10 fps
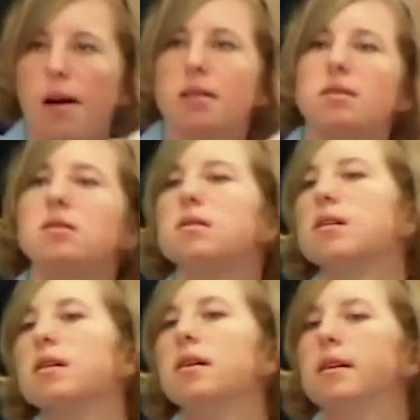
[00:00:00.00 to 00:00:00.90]
do my best
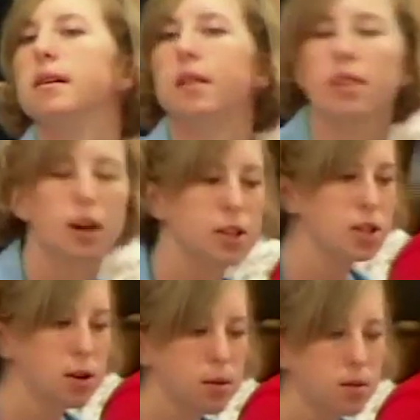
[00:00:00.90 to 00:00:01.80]
too, which is what Haley
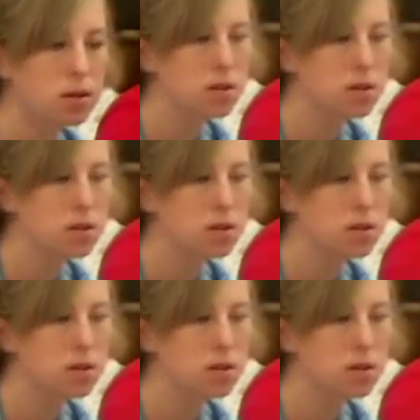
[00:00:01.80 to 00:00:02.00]
does every